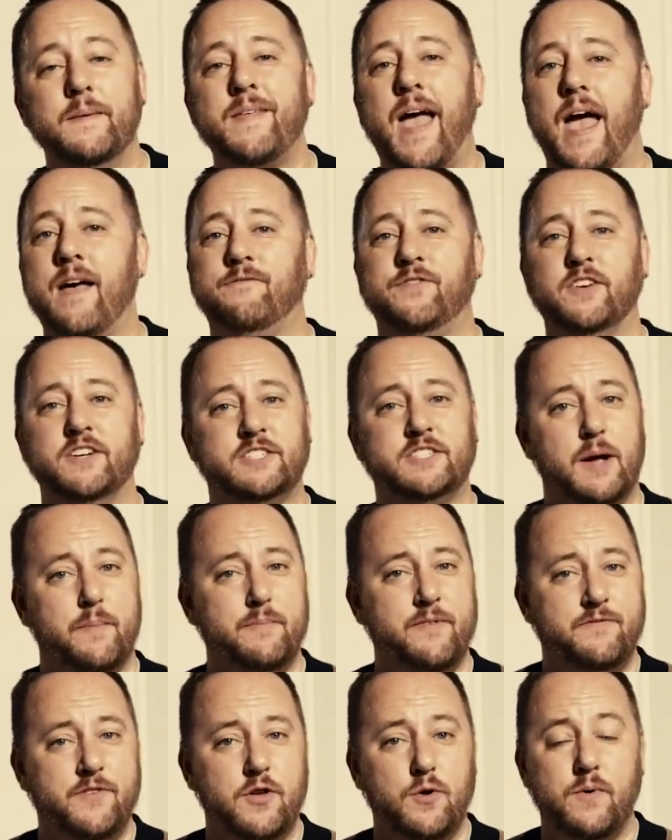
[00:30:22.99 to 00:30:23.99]
And for some
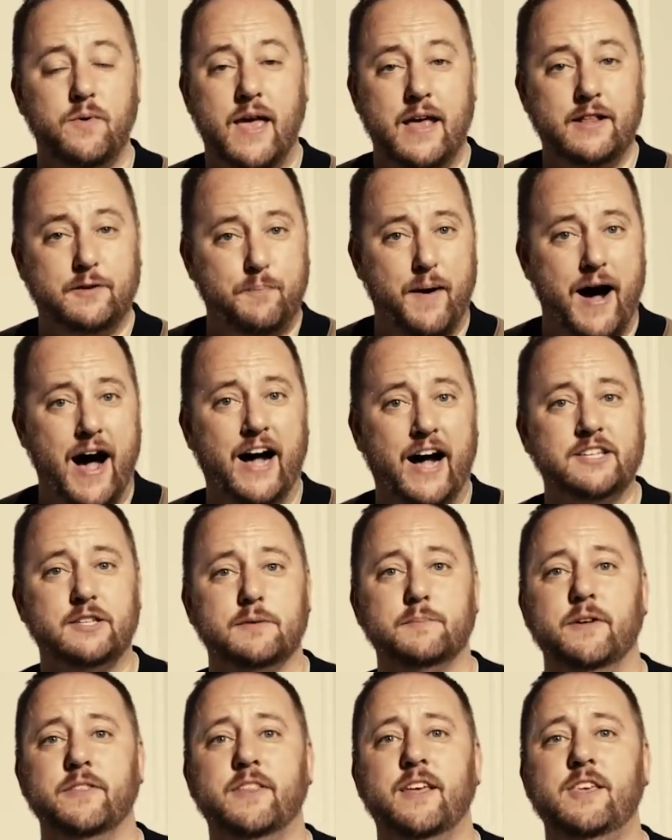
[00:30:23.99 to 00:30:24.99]
of you, it's
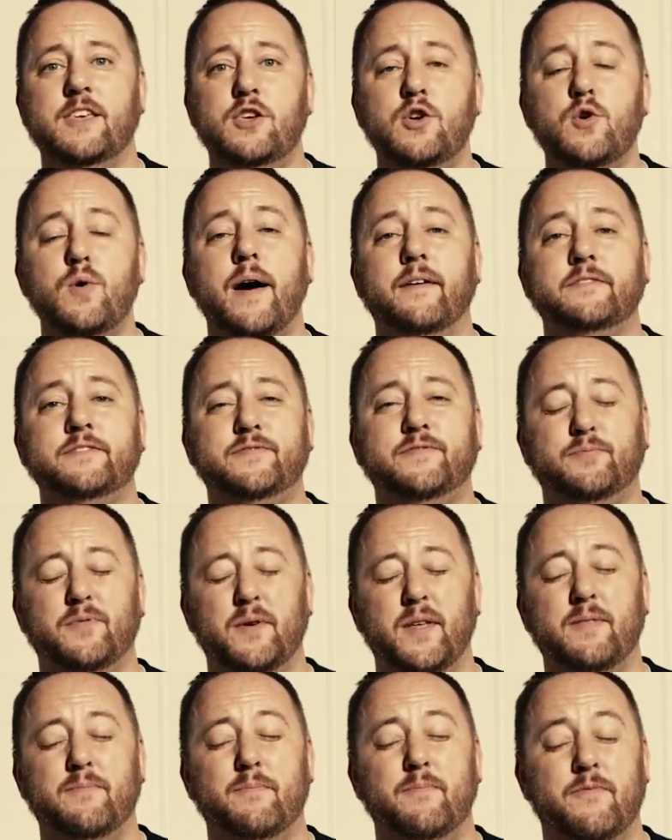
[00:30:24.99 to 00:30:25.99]
possible that you have
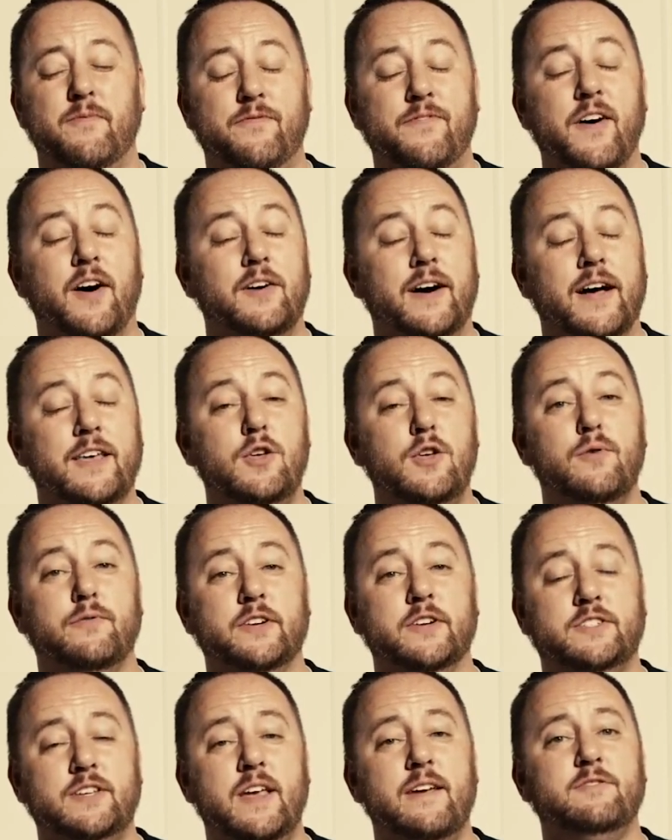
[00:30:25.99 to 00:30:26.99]
felt like you
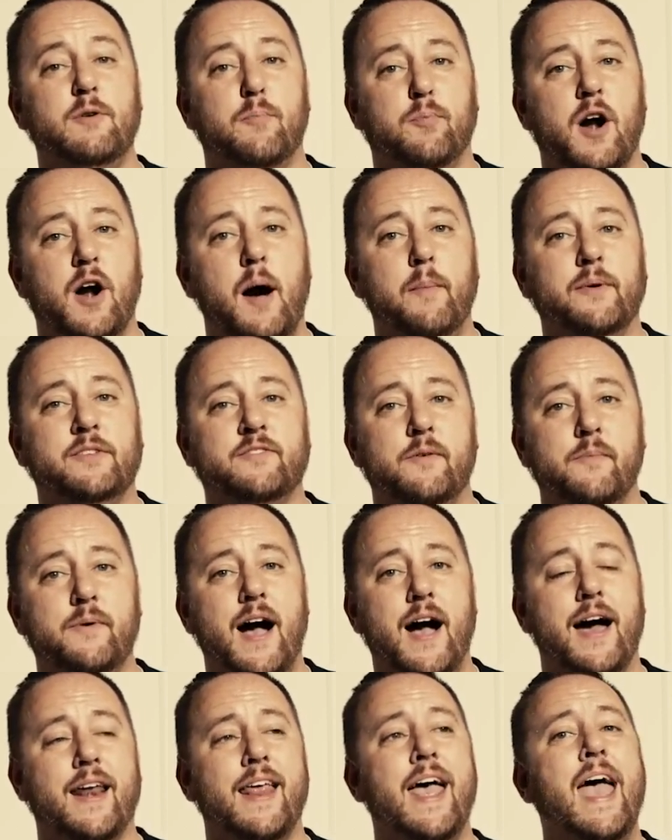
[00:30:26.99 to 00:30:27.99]
received a promise from
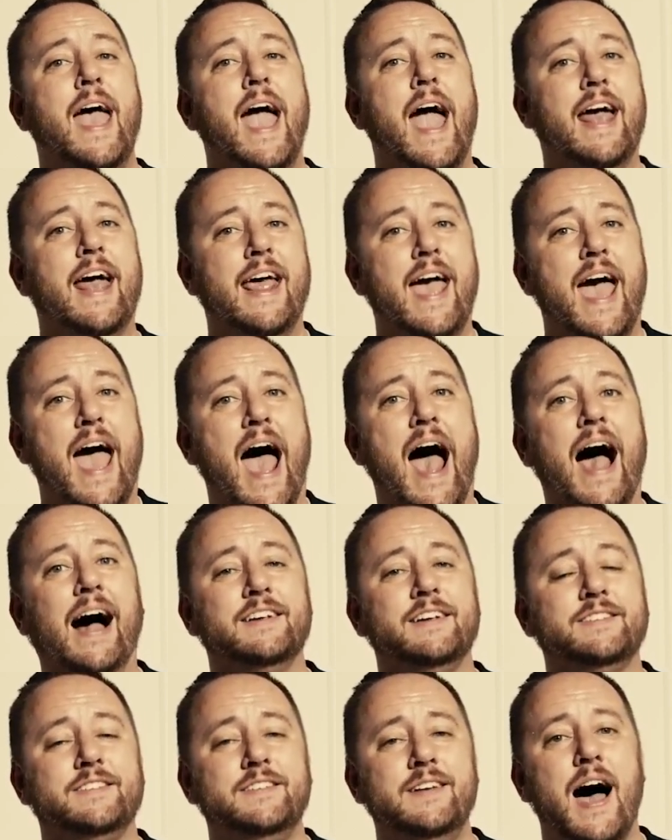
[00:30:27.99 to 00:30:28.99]
God and it
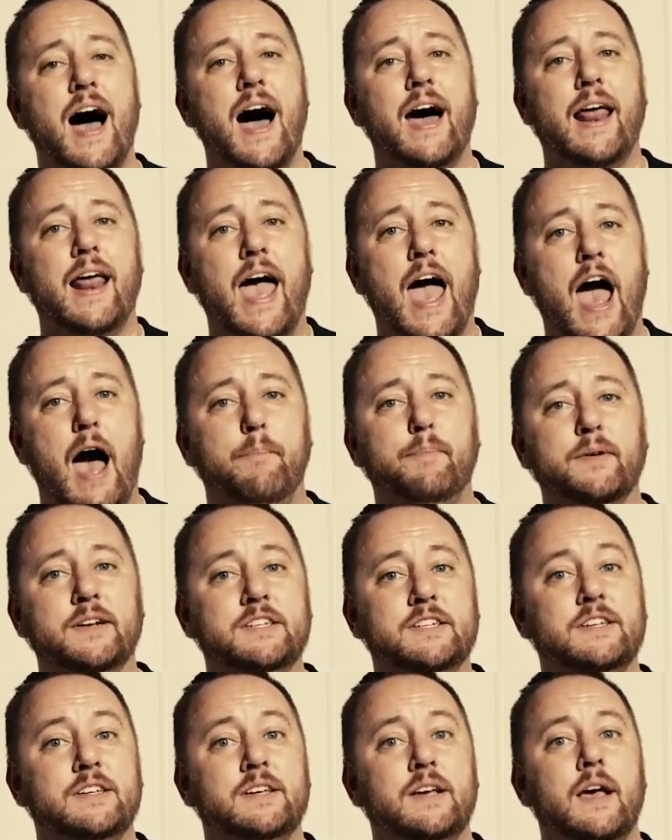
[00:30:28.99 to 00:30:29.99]
has not
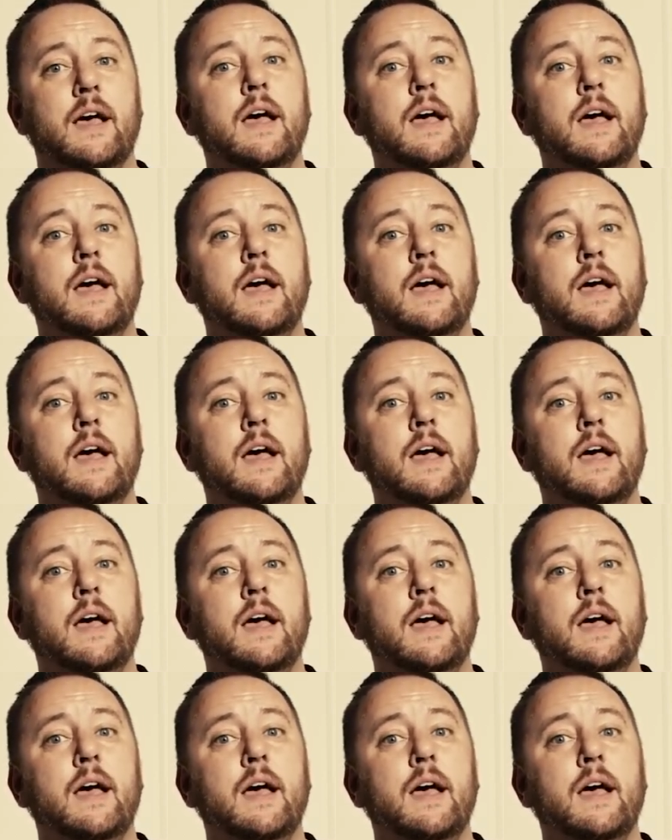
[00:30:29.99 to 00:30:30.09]
happened